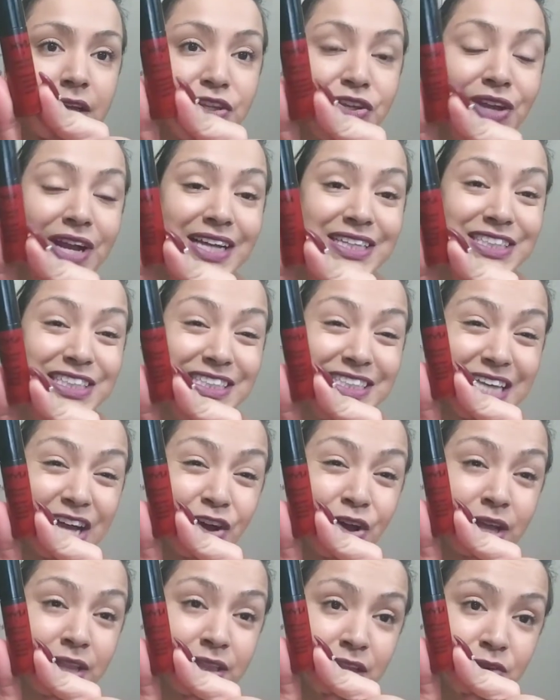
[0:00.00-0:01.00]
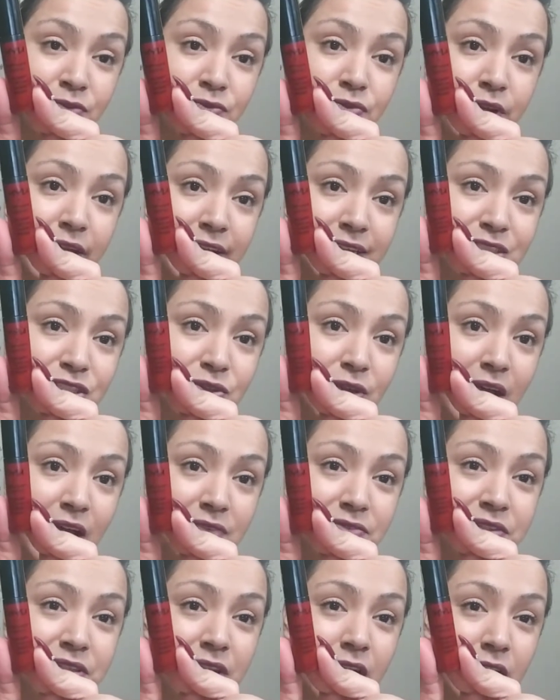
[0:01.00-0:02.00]
You guys could tell I love red, so I
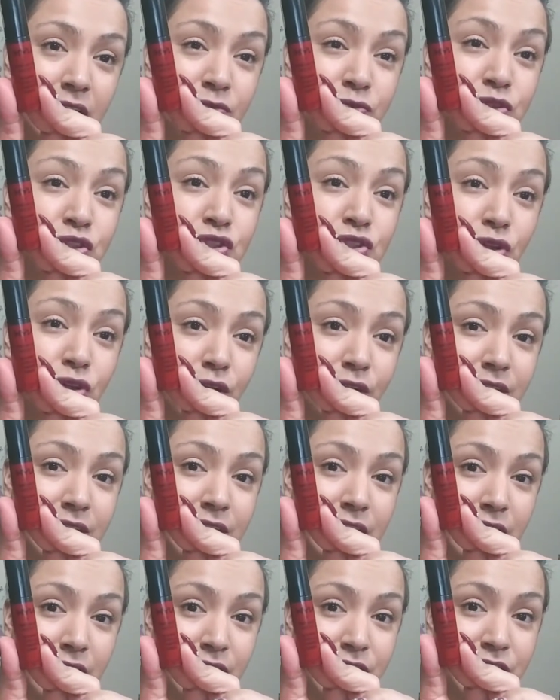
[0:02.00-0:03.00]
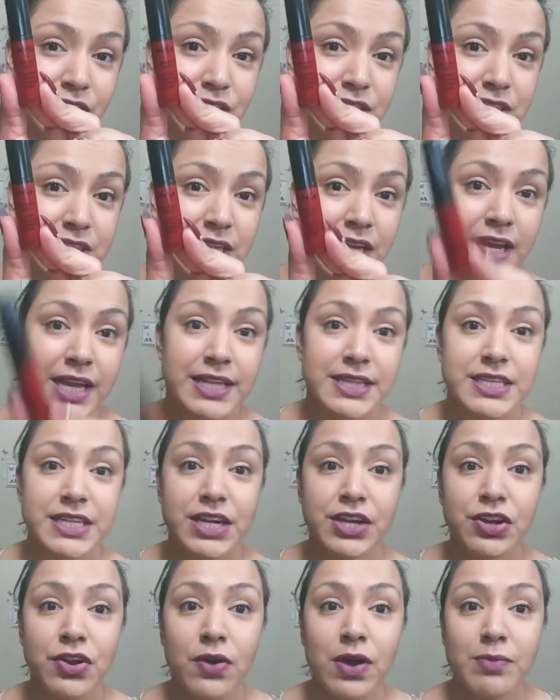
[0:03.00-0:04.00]
have a lot of dark colors.
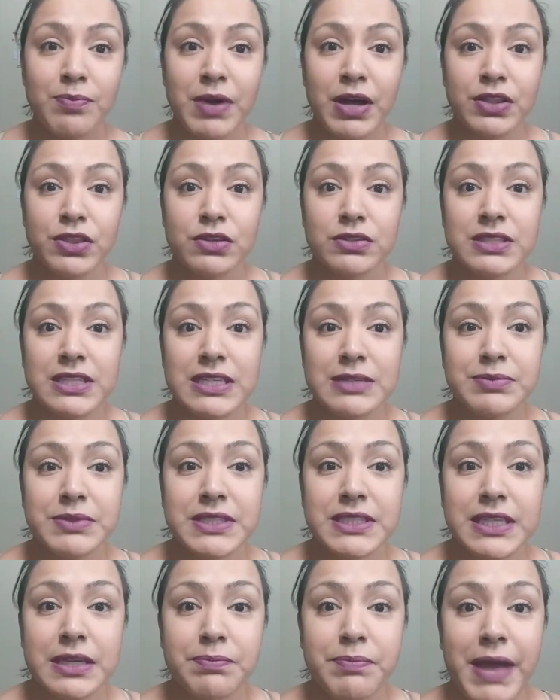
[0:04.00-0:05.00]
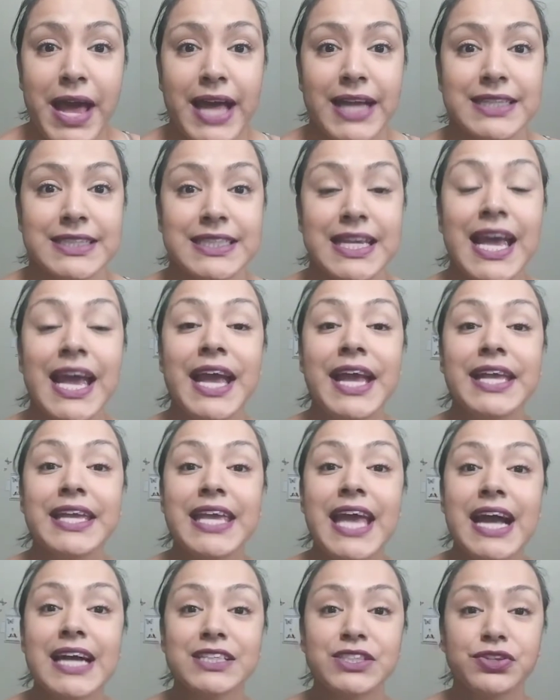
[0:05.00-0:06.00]
Didn't know about those lipstick pads.
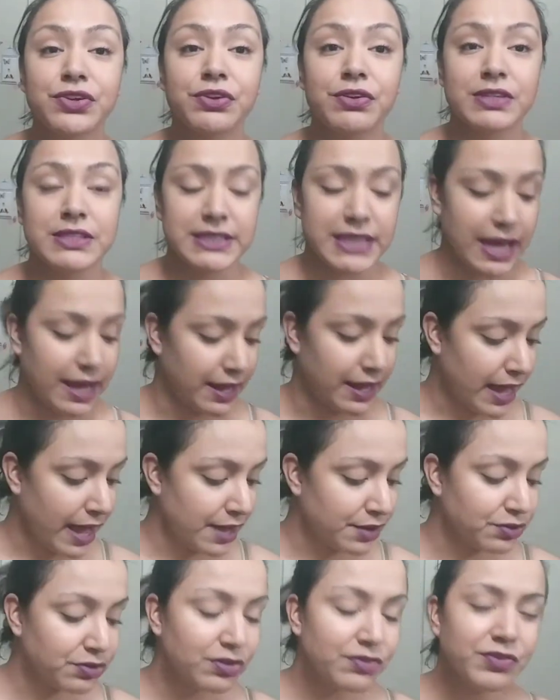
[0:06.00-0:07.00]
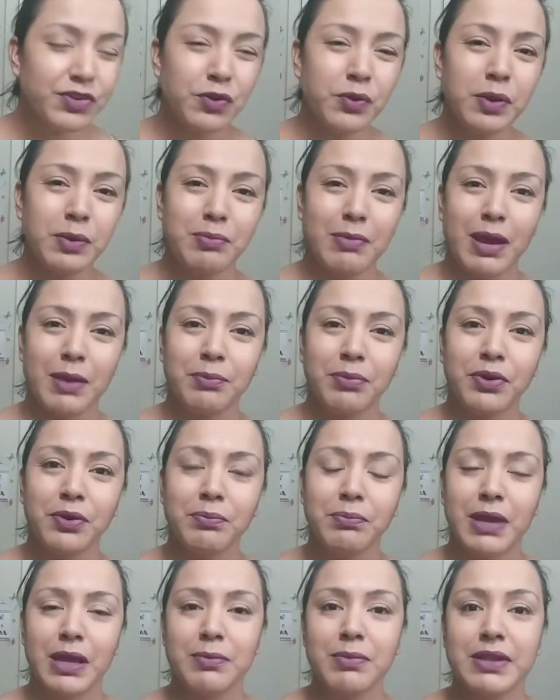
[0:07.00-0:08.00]
Yes, Rosa. I don't know if you remember.
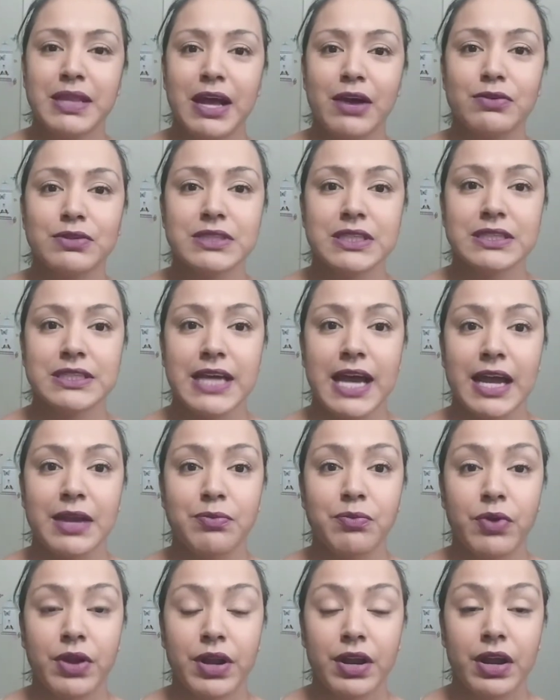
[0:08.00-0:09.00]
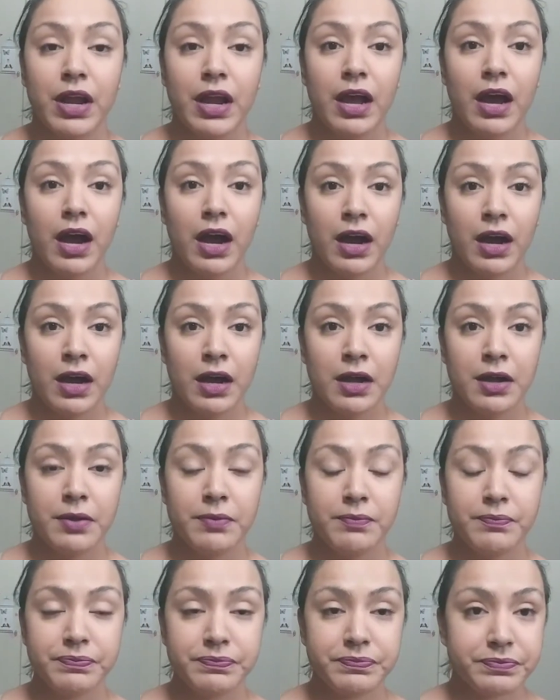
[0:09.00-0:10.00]
Maybe that was a time where
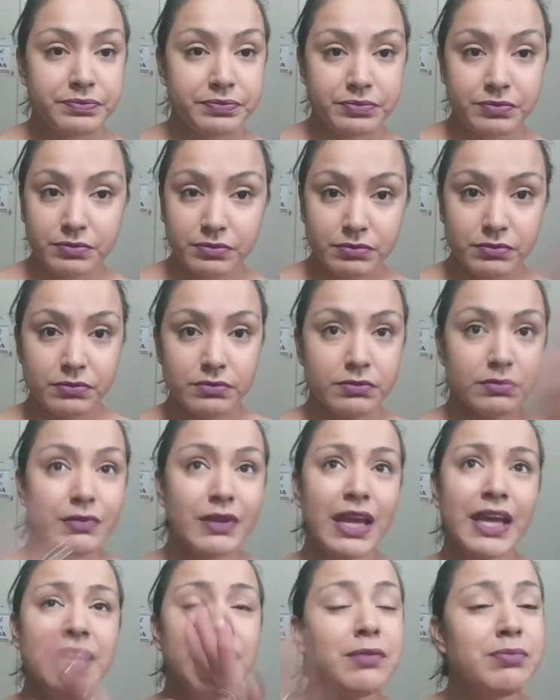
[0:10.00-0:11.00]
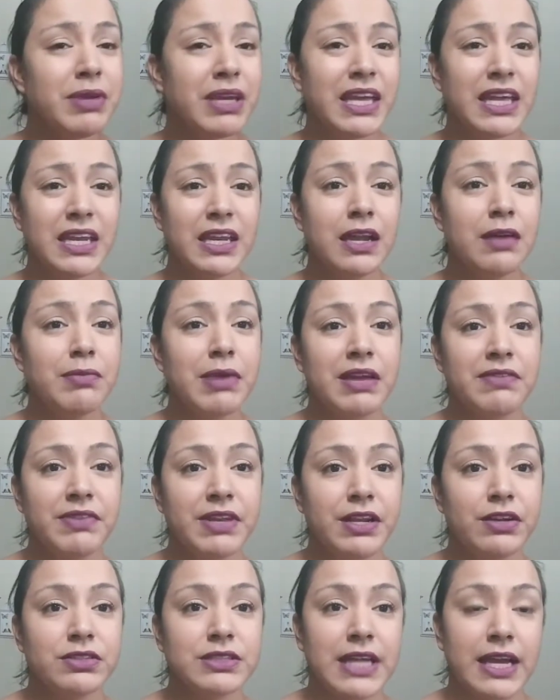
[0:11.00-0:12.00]
um, in the beginning of my
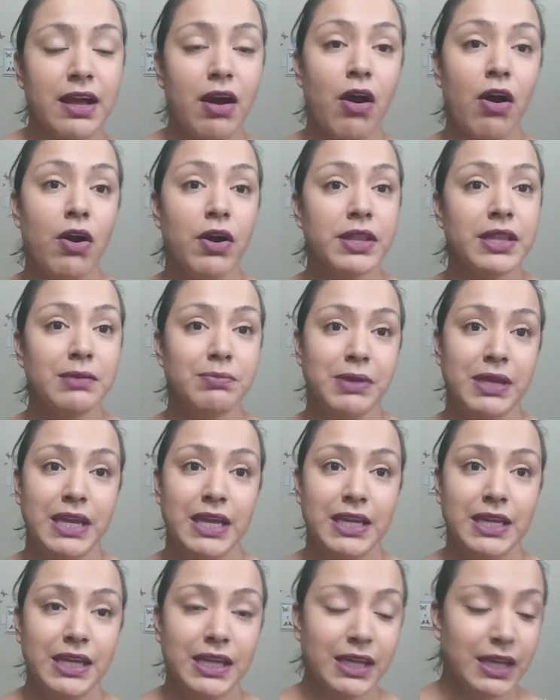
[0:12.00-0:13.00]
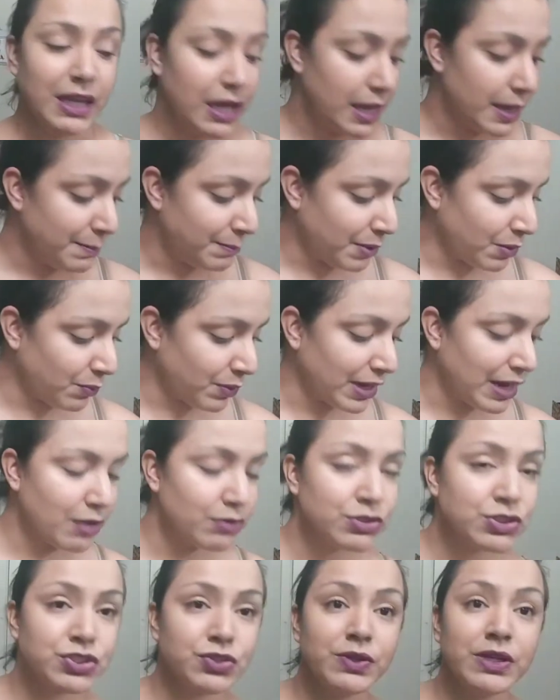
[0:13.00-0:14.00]
videos, like all in the beginning, but when
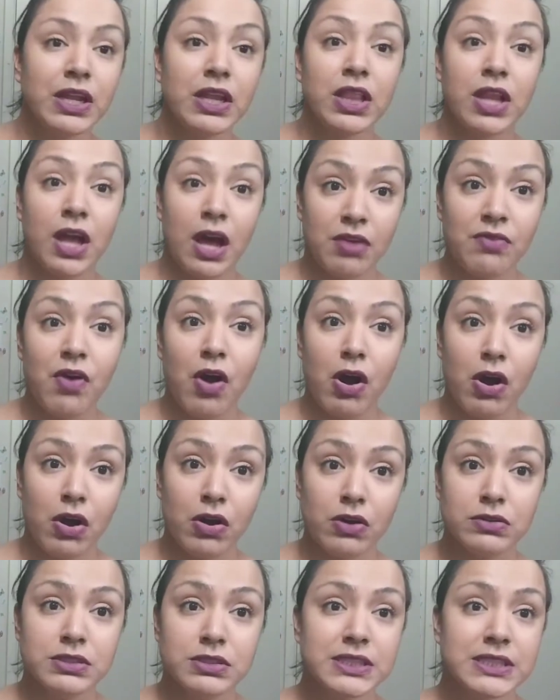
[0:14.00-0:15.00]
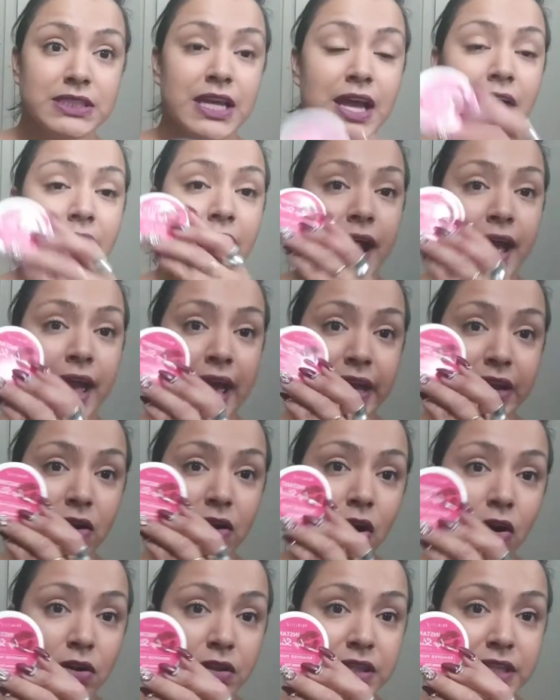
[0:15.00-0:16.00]
I was doing a lot of hauls, I had
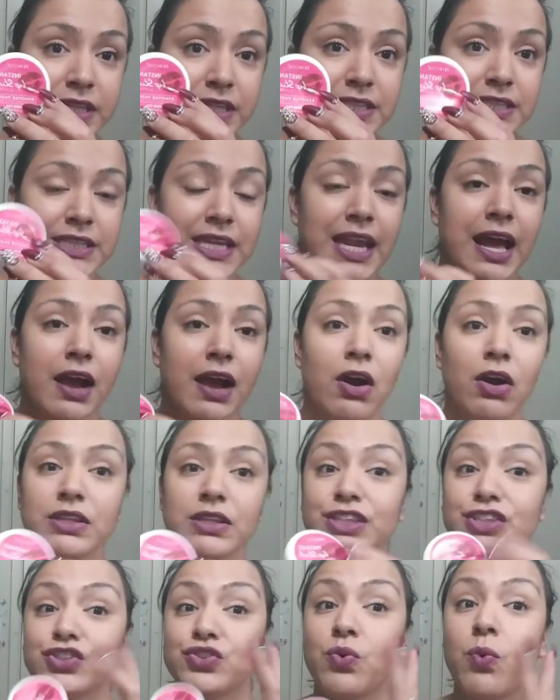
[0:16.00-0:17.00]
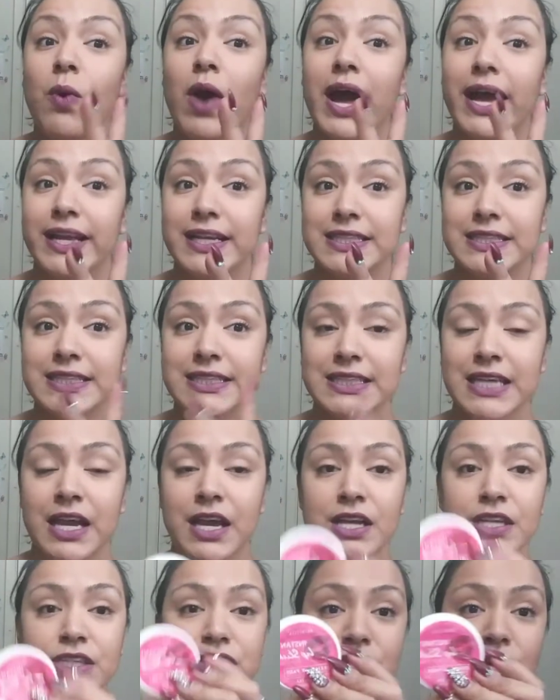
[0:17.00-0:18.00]
hauled this and I hauled it twice.
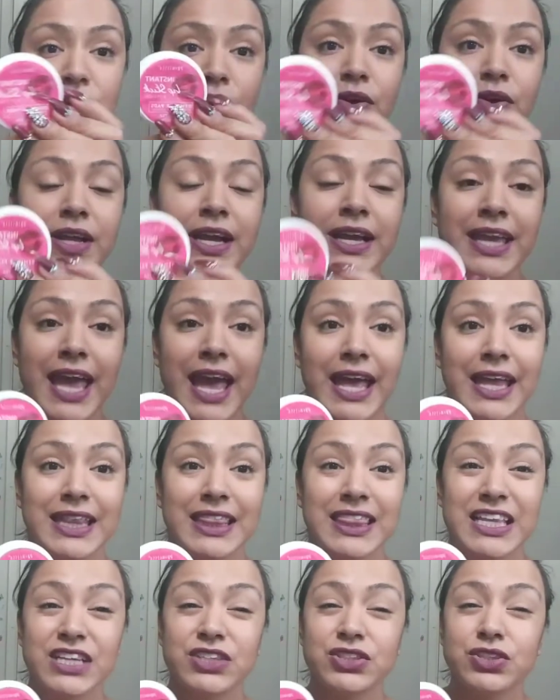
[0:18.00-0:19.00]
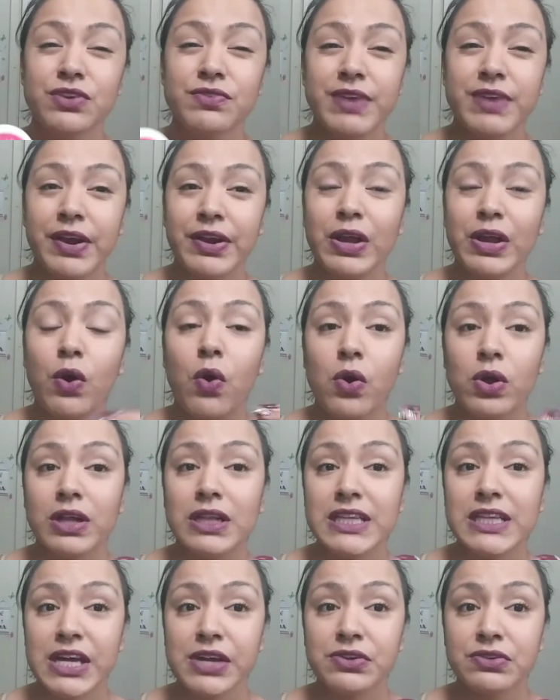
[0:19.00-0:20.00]
So again, these are very
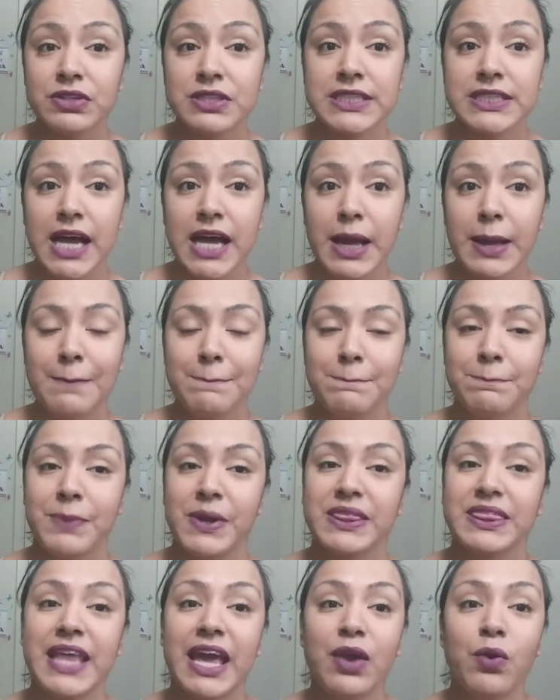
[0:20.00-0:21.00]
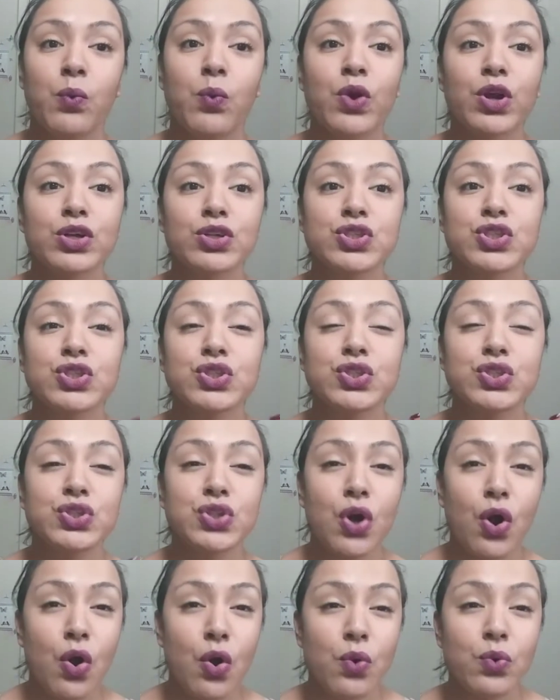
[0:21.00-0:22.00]
oily, Rosa but they work
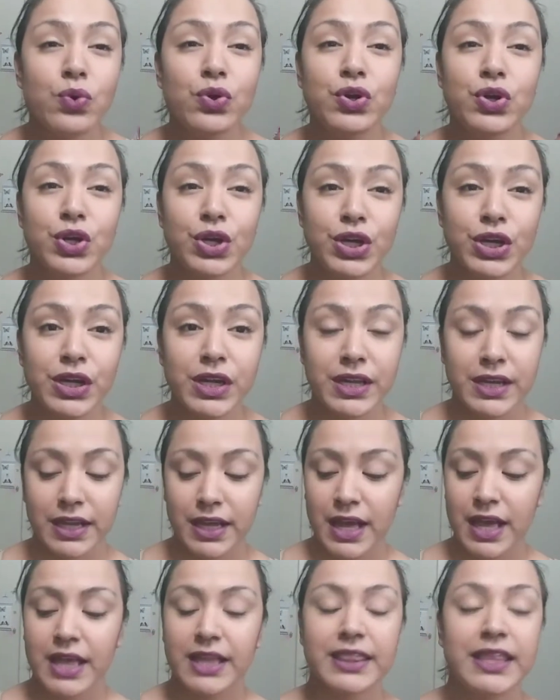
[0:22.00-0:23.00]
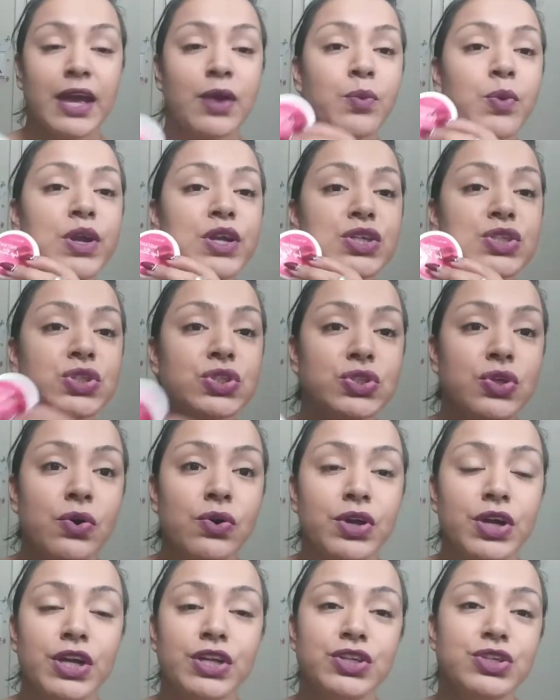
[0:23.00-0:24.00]
so good. They work so
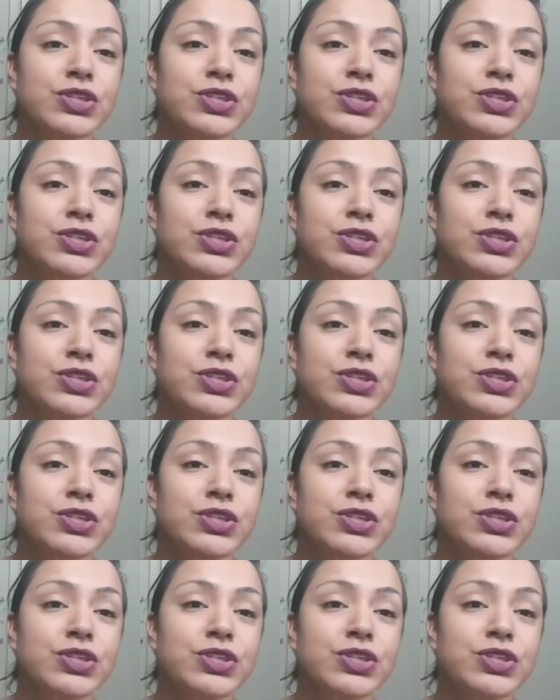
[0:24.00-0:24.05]
good.